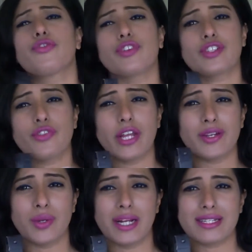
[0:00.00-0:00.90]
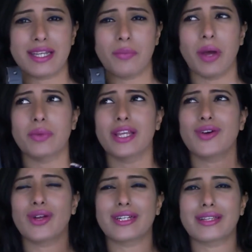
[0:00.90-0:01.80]
First of all, I don't understand why would they
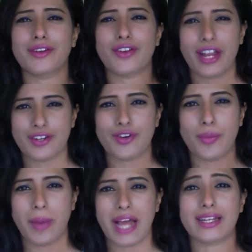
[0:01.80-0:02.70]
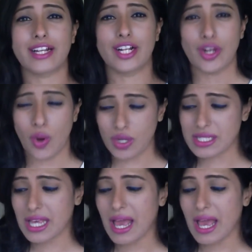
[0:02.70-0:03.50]
call it the retro matte gloss,